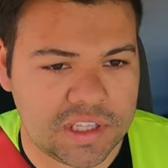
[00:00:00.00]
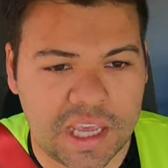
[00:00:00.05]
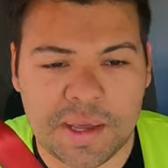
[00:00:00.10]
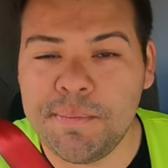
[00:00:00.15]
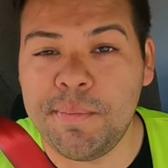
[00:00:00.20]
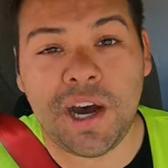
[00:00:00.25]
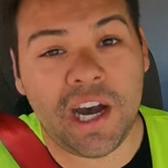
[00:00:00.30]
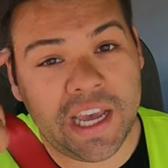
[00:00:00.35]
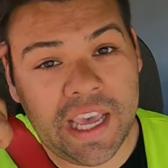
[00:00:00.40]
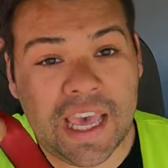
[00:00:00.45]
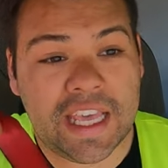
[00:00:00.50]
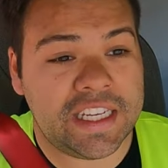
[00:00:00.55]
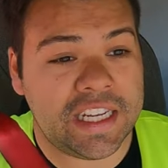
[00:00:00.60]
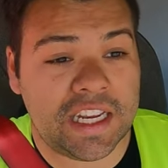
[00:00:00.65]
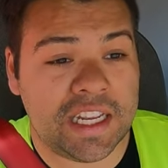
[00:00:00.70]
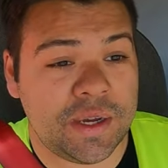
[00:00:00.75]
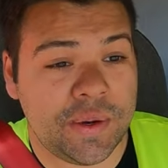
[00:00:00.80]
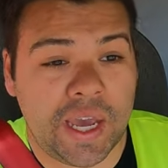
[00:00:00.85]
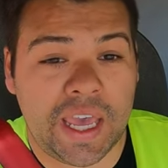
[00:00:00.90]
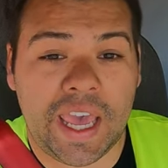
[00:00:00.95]
In my head
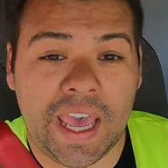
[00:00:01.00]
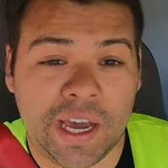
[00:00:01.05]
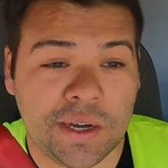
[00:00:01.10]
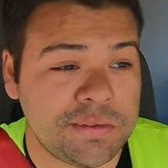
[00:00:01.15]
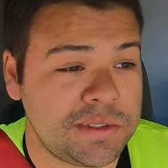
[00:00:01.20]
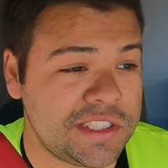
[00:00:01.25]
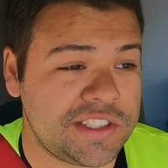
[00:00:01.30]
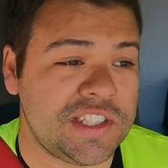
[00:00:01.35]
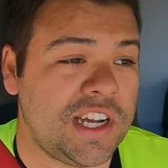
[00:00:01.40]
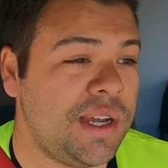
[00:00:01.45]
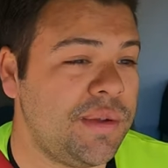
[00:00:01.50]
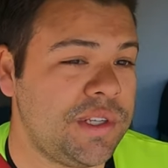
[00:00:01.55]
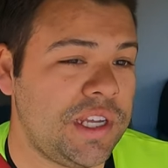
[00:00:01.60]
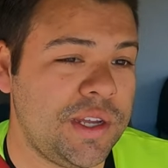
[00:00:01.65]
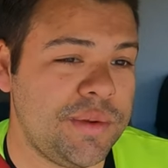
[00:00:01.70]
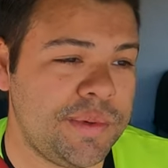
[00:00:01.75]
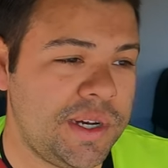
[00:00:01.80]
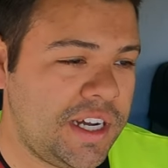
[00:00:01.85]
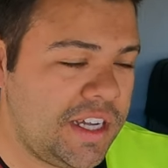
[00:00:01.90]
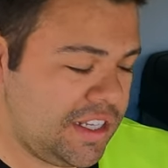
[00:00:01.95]
anyway, it helps the time
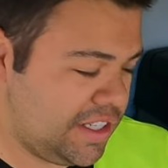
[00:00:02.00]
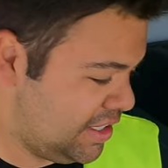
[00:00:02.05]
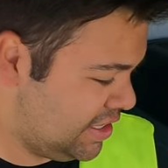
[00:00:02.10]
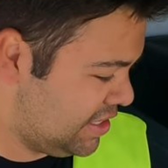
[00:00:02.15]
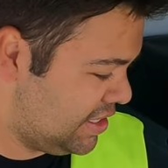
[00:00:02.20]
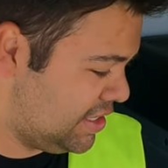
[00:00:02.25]
go by.